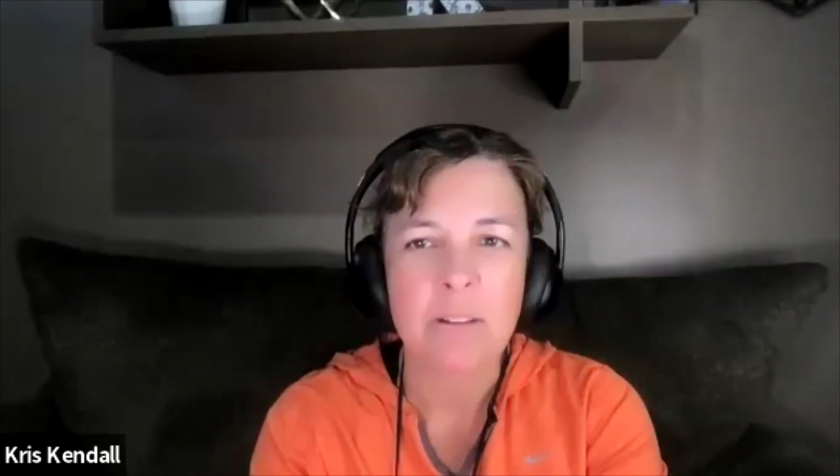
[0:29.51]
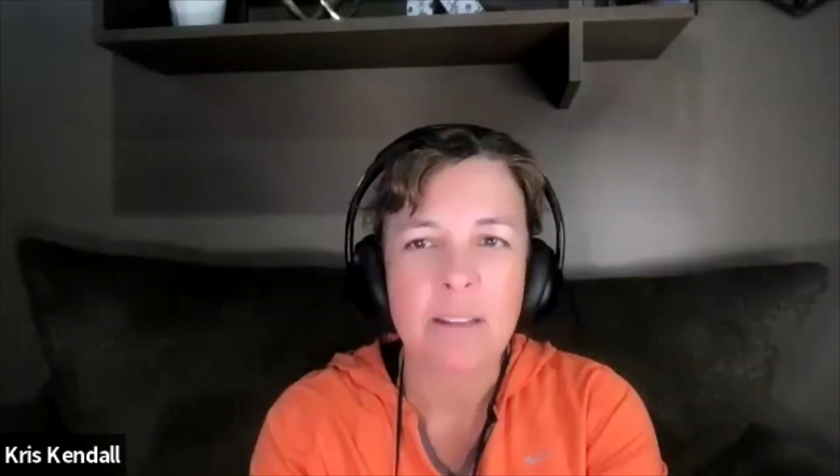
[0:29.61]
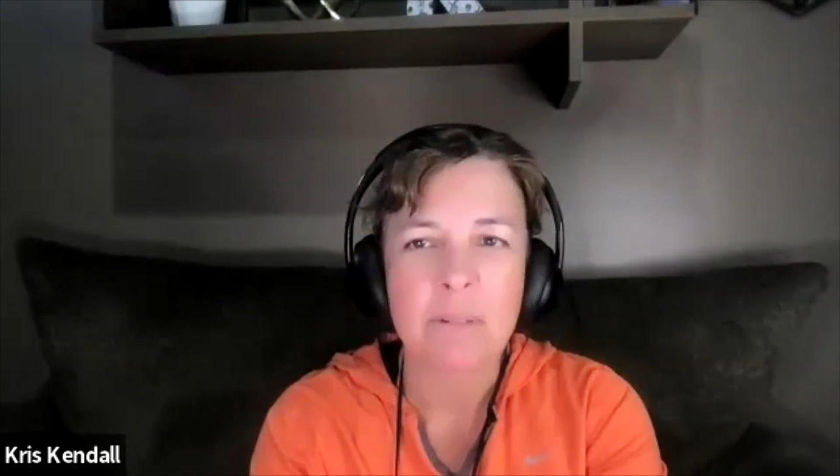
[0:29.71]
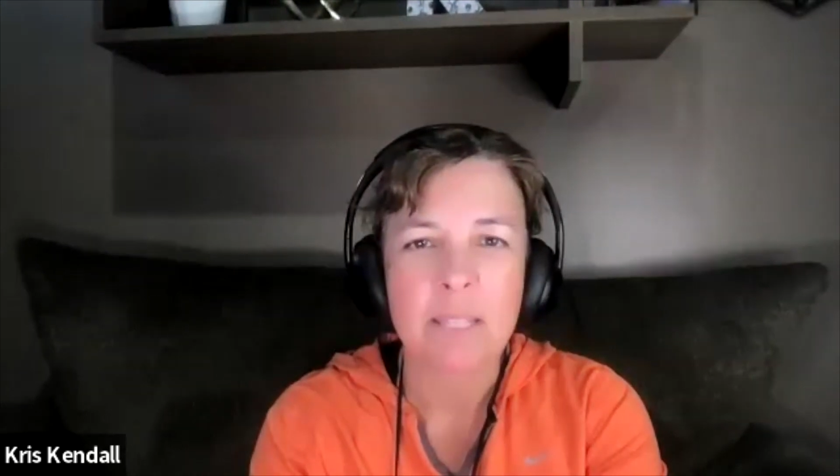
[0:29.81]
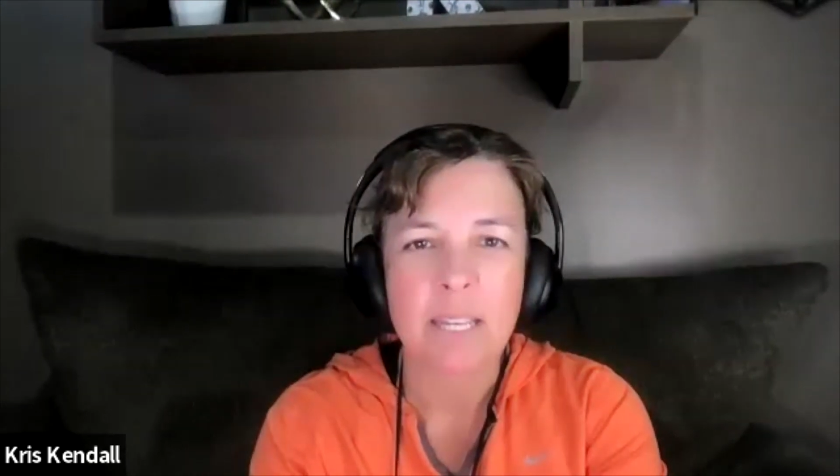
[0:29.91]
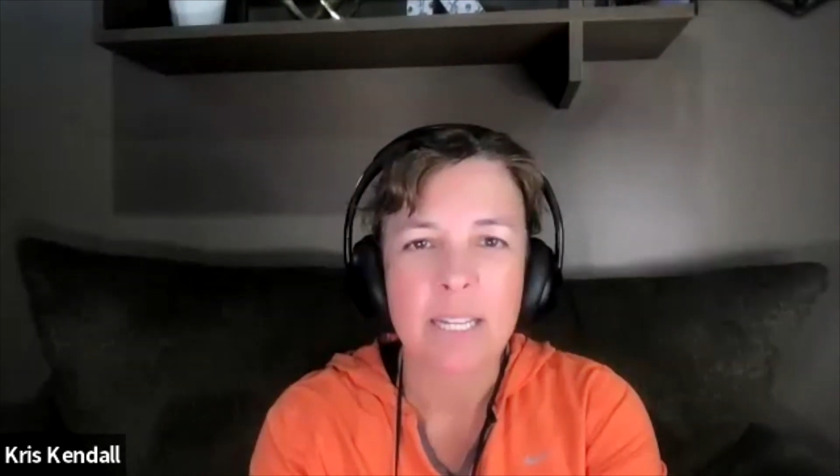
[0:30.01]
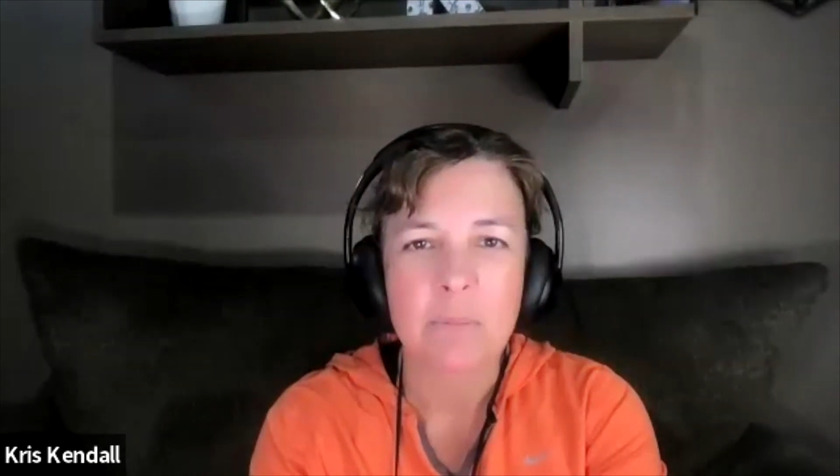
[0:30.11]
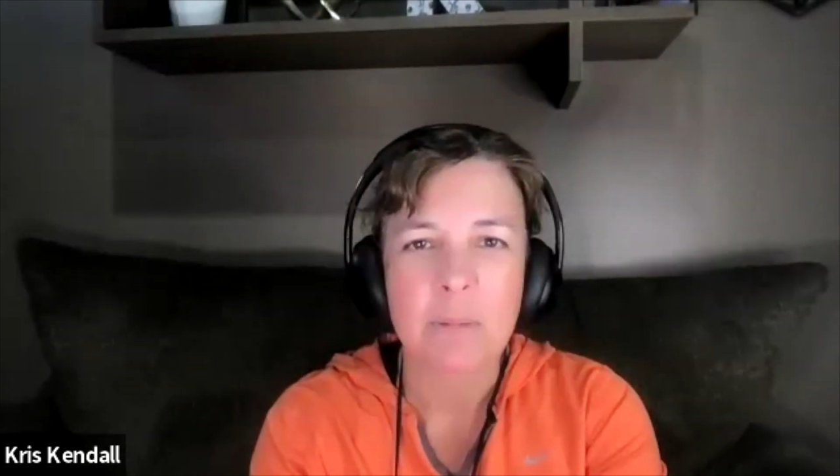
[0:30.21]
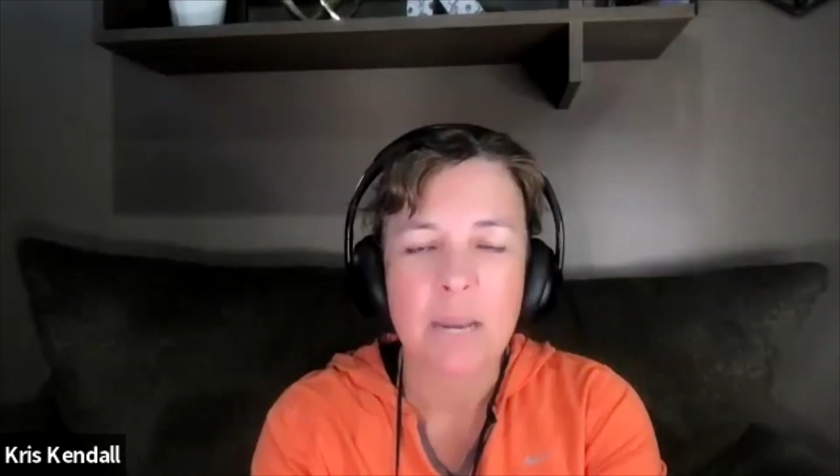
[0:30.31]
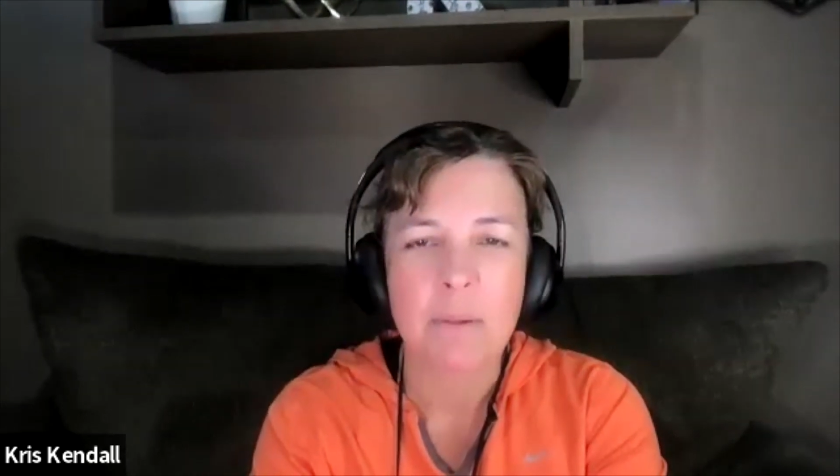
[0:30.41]
and would like to
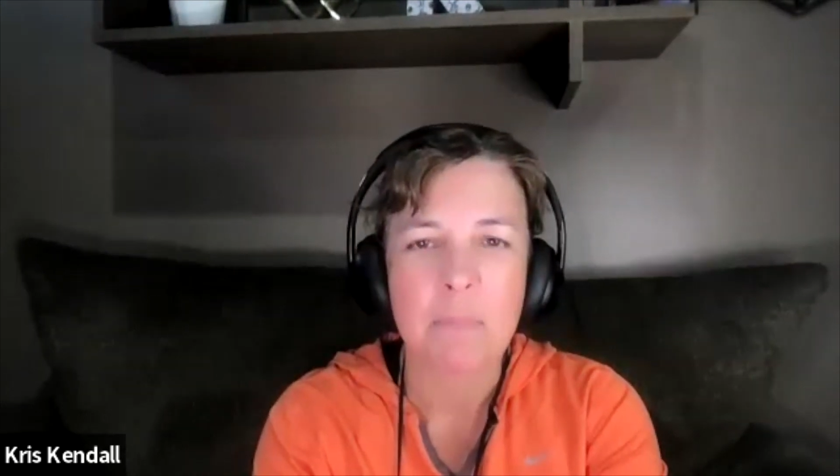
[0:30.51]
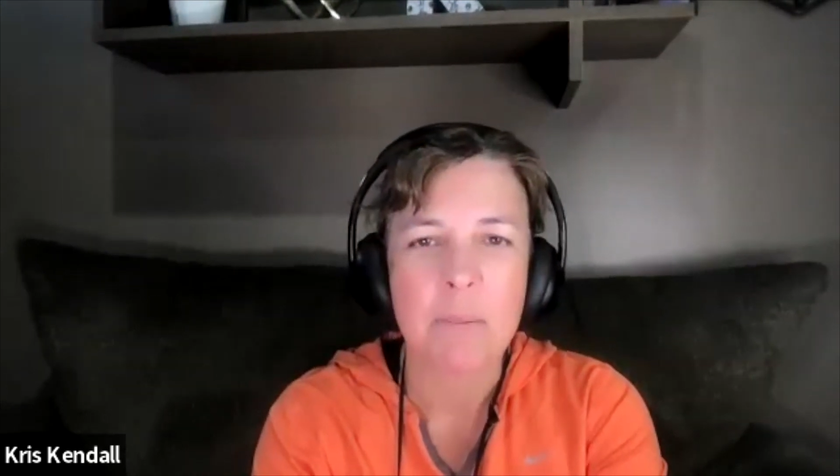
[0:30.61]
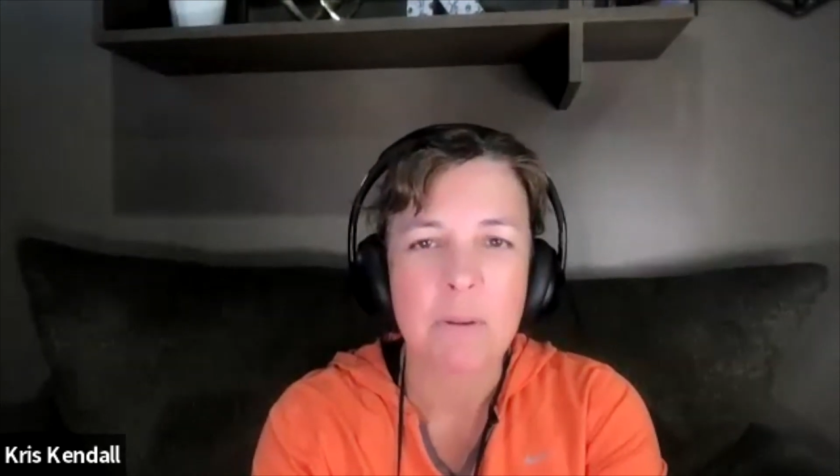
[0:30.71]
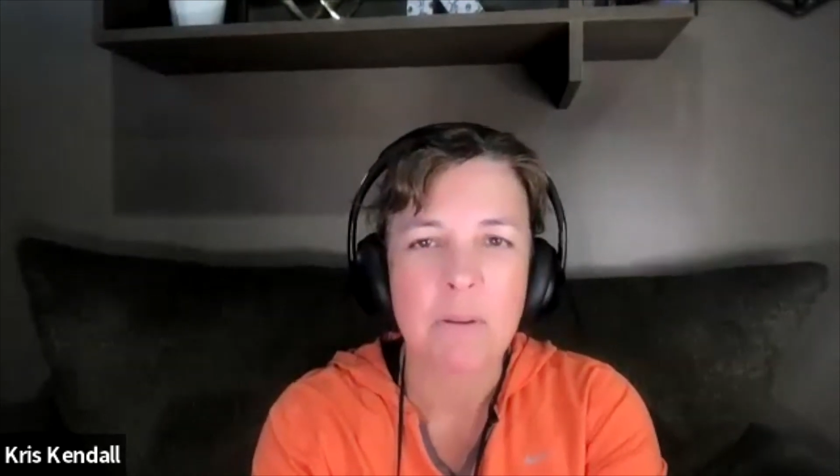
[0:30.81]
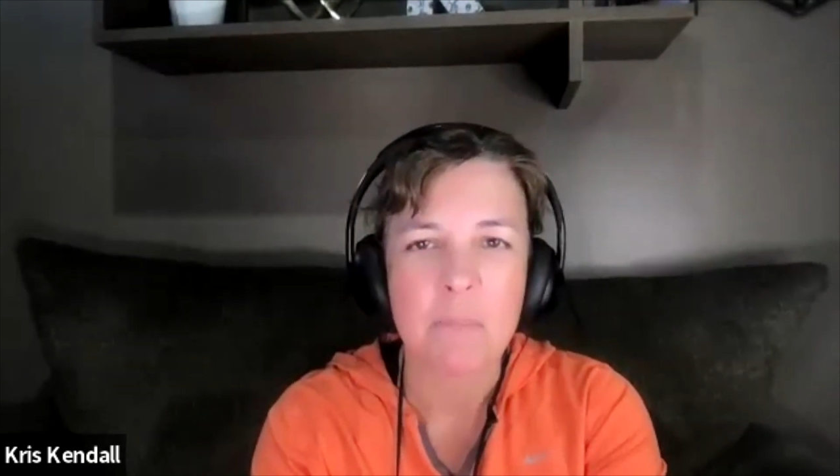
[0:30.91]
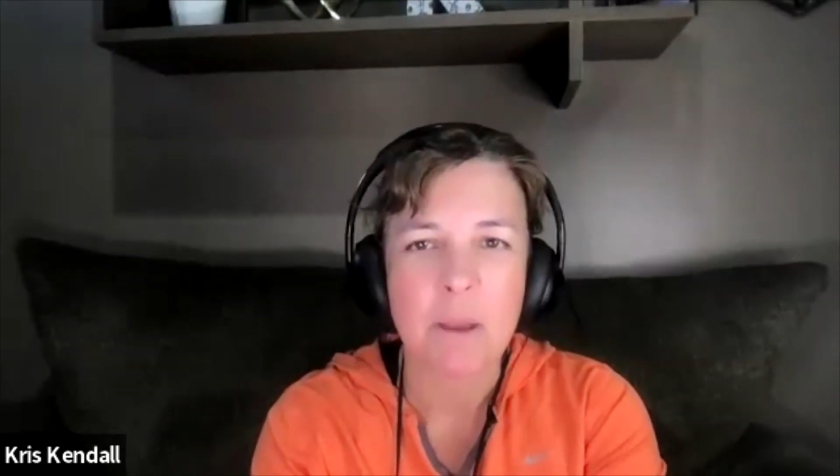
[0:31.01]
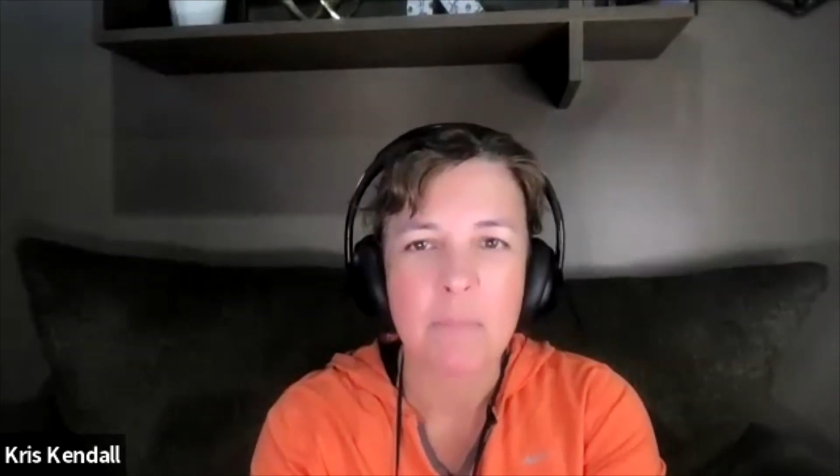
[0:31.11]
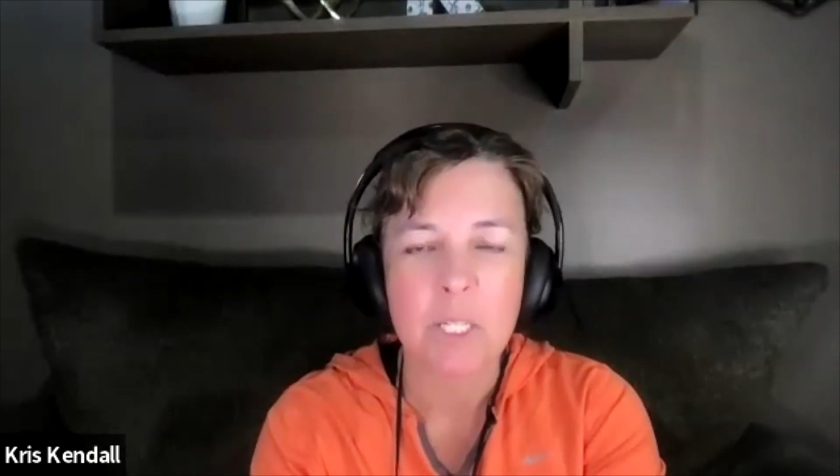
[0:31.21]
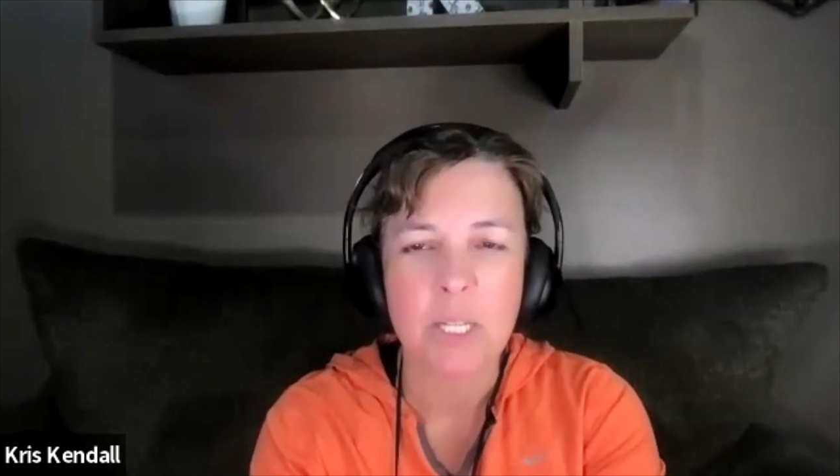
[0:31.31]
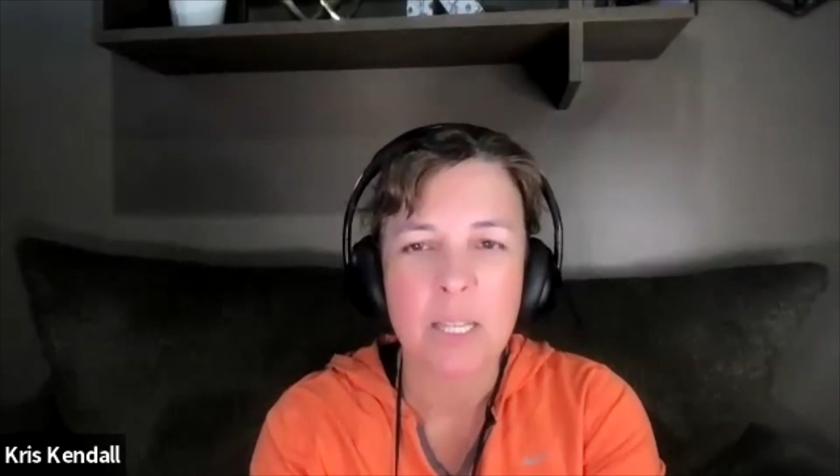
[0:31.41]
become a member of the
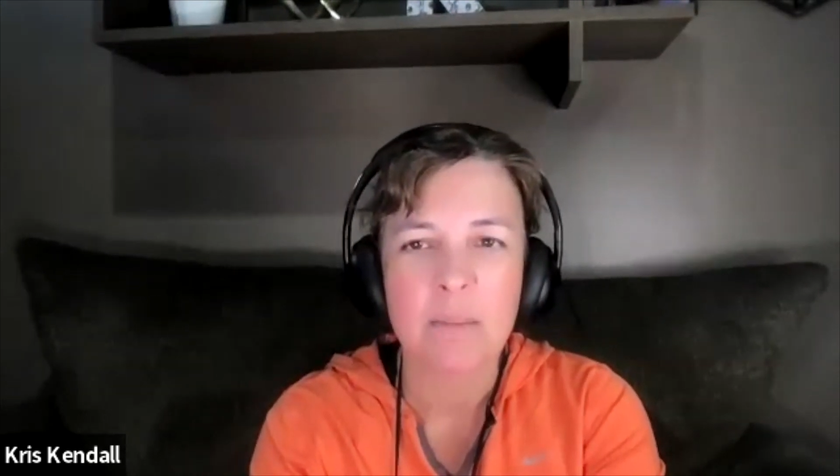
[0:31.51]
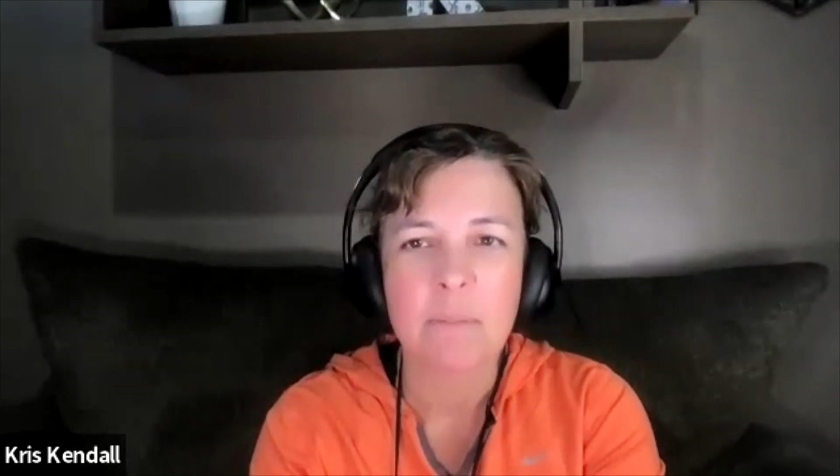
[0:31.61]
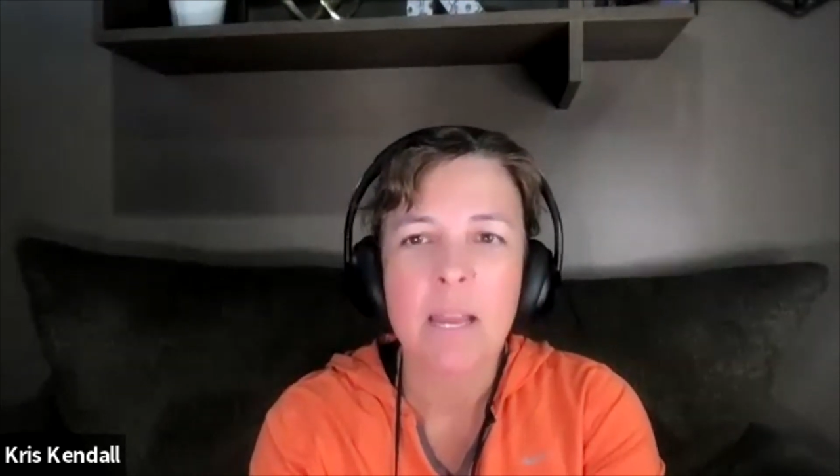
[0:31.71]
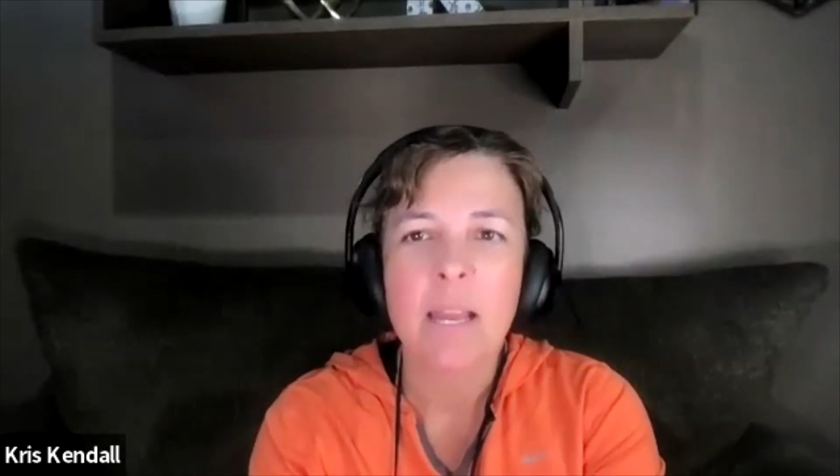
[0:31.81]
Publish Club,